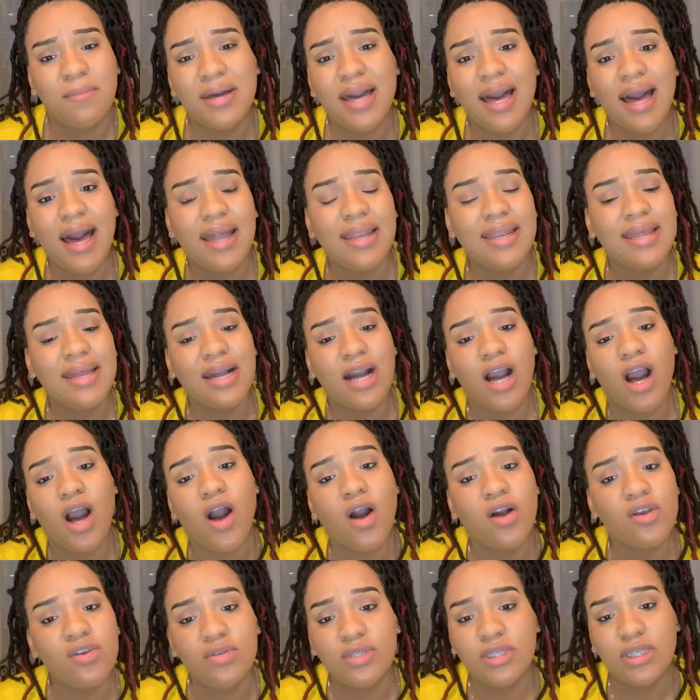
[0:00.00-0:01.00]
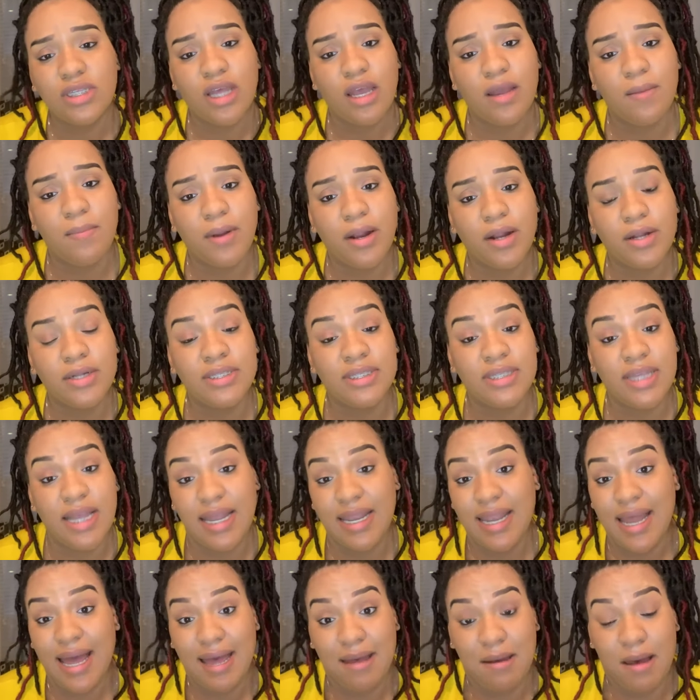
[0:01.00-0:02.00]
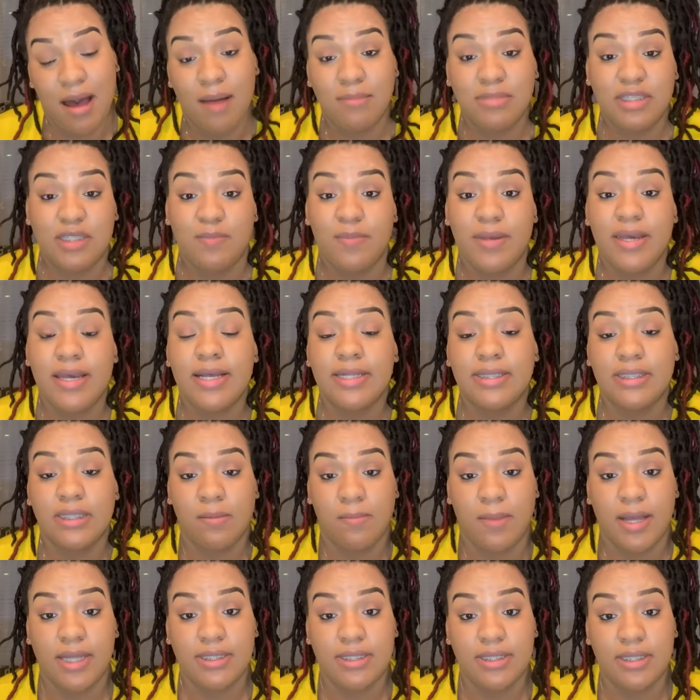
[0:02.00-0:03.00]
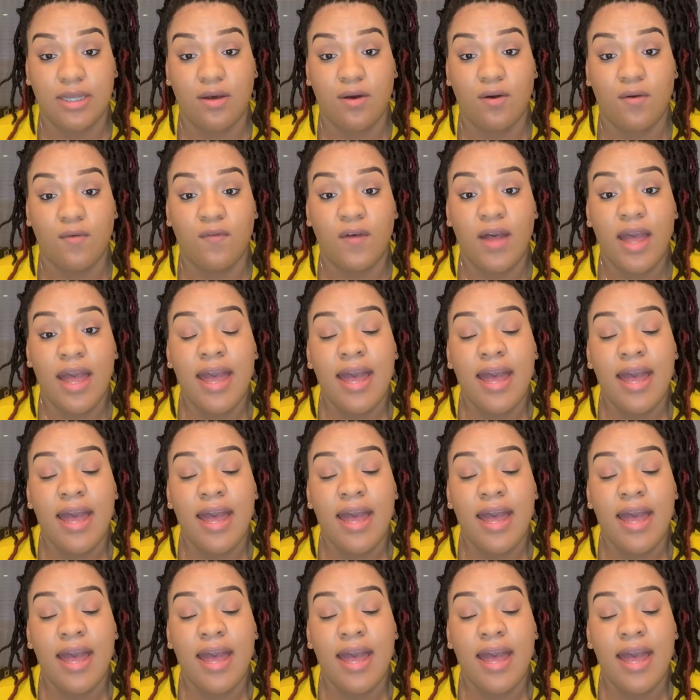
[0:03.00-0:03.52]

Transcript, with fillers: God didn't call you to that person. And I, I'm speaking to myself.